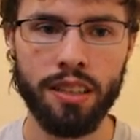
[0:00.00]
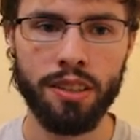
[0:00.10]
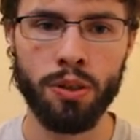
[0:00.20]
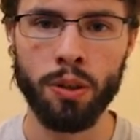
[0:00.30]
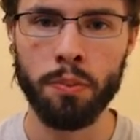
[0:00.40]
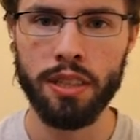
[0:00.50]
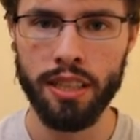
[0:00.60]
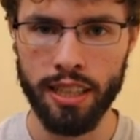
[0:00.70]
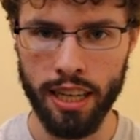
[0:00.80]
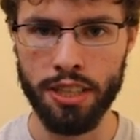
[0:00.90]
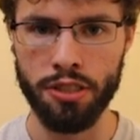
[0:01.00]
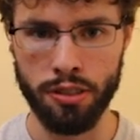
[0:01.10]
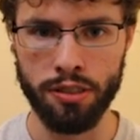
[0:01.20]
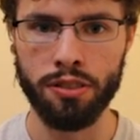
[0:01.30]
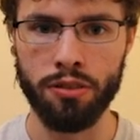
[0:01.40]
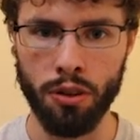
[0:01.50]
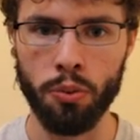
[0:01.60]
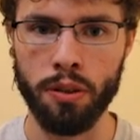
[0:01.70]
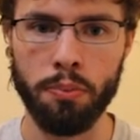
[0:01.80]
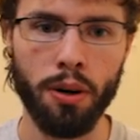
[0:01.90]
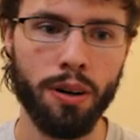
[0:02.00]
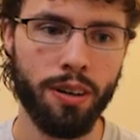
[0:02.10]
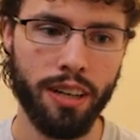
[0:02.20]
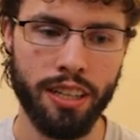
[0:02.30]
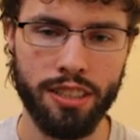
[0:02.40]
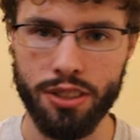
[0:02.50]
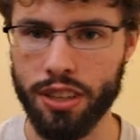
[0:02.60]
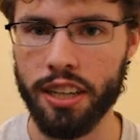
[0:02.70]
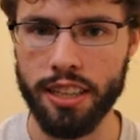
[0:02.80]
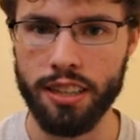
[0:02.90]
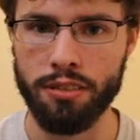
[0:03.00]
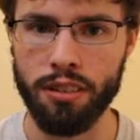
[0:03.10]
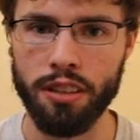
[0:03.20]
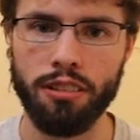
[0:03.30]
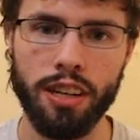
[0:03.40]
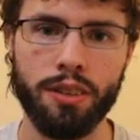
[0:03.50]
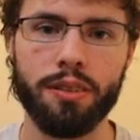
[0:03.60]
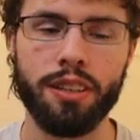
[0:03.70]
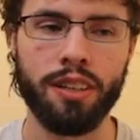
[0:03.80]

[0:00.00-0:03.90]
normally the catcher is throwing the ball and he's trying to get the runner out.